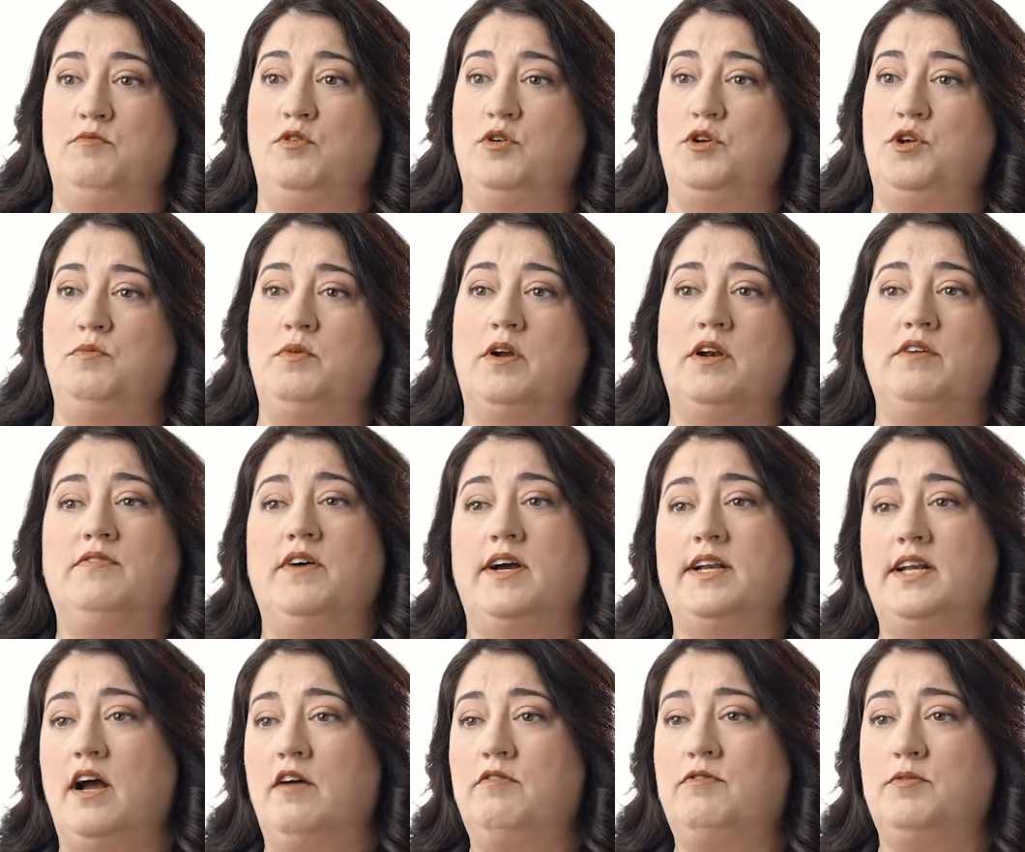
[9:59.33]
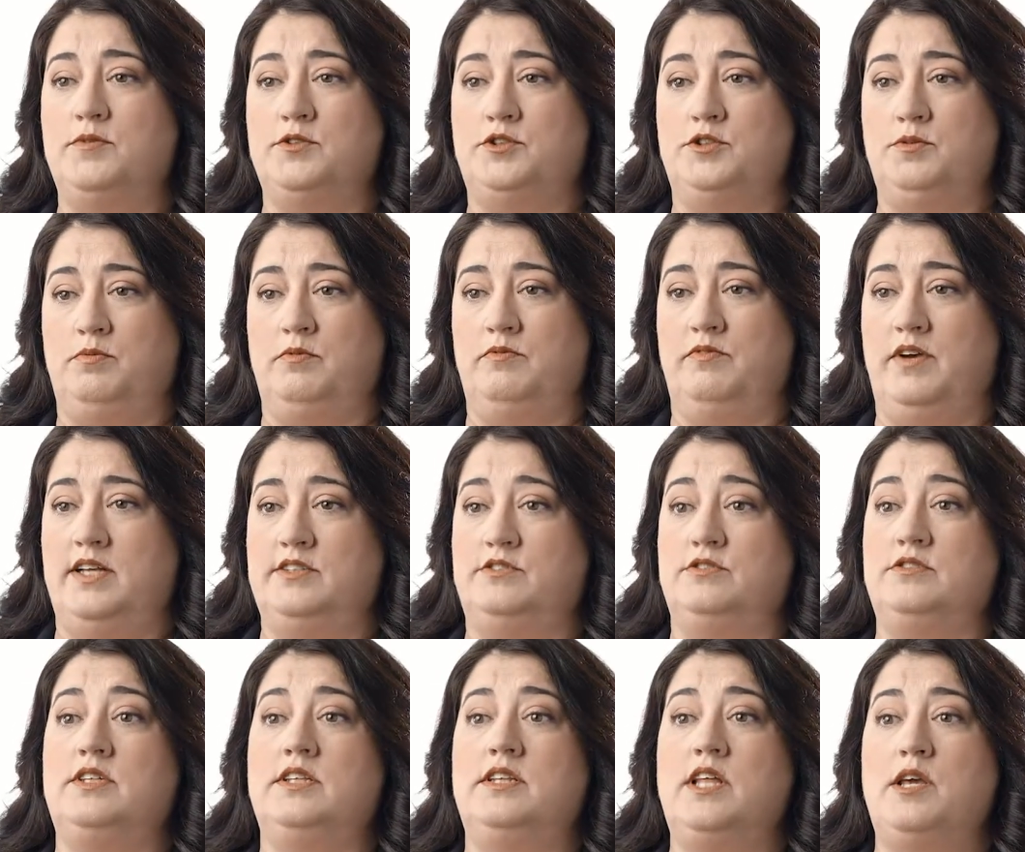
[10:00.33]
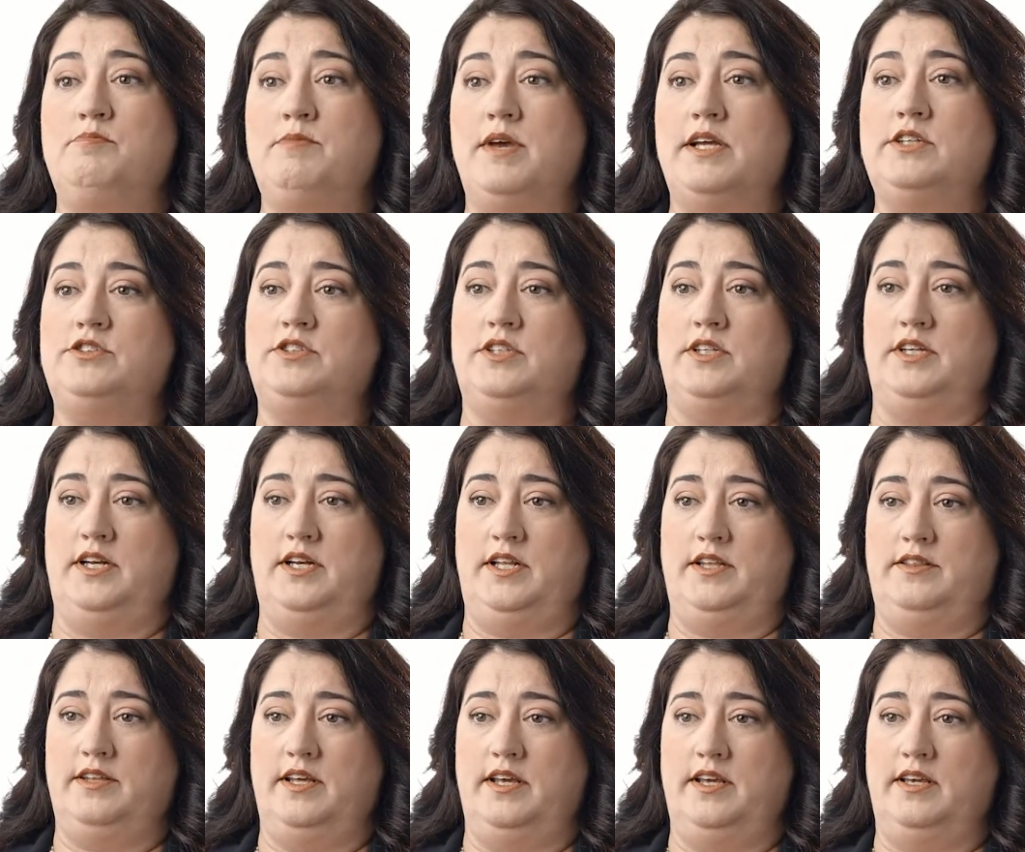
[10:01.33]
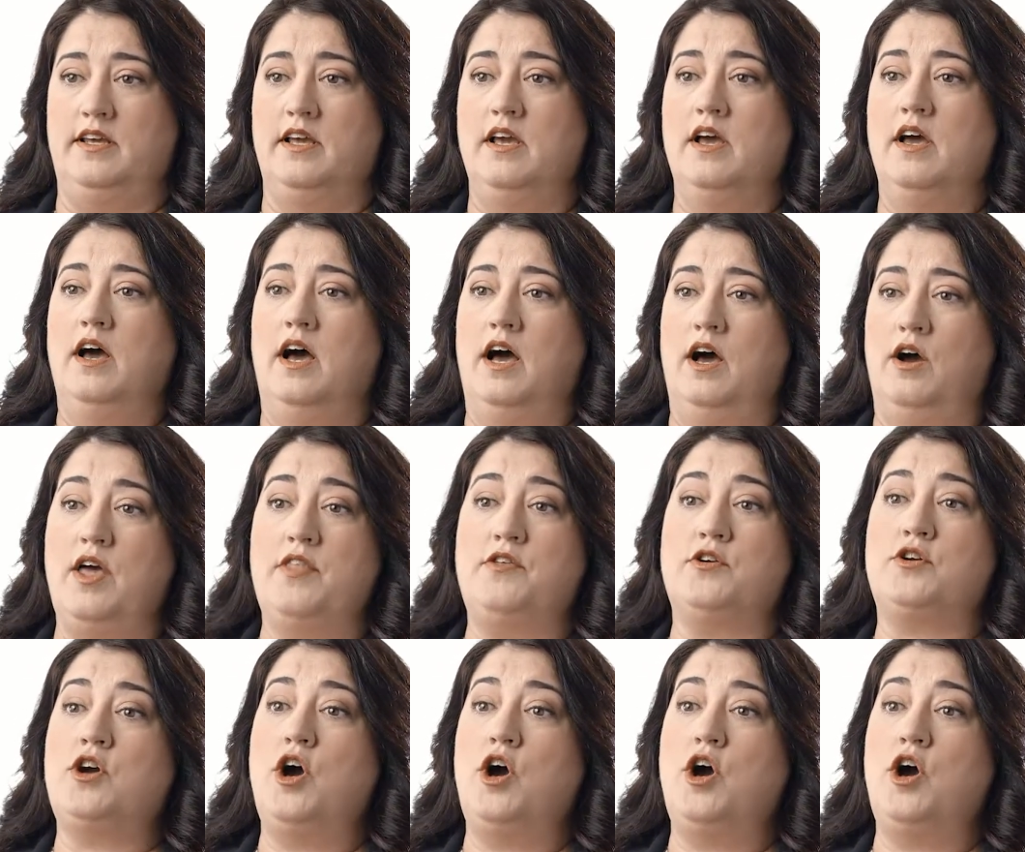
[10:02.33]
Well, you want to find out from the supervisor, did they mention anything? Other